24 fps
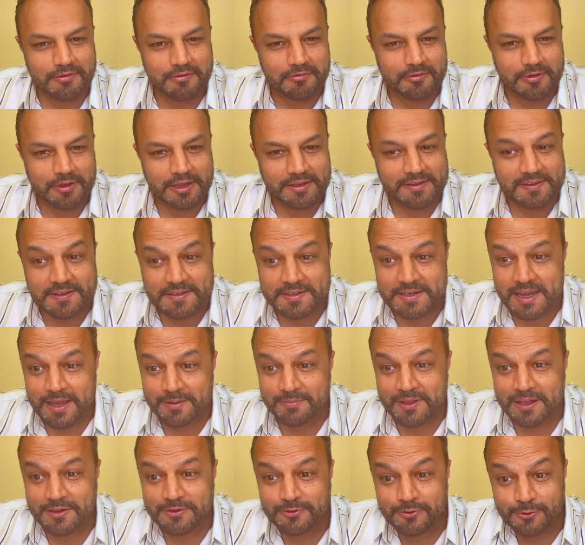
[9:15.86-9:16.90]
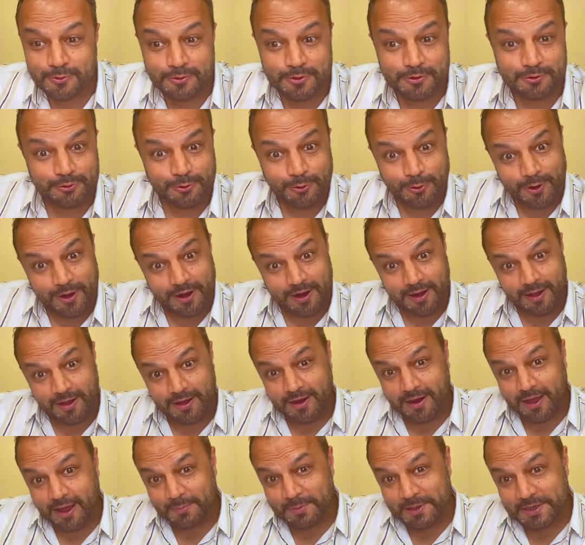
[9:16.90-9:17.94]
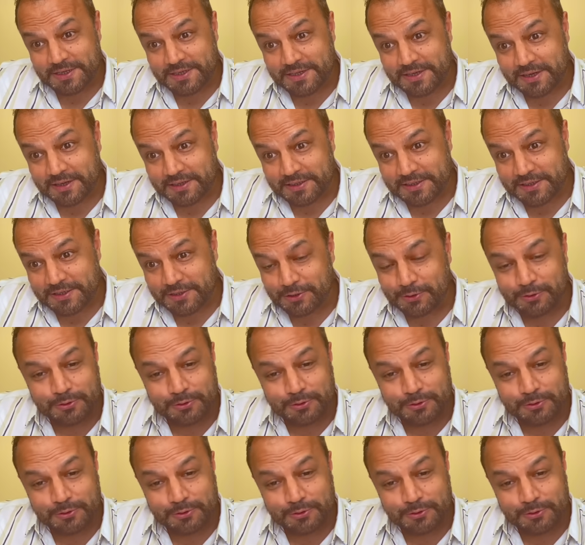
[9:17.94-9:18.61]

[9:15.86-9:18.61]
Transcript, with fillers: It's a shame that students don't learn ARM instruction.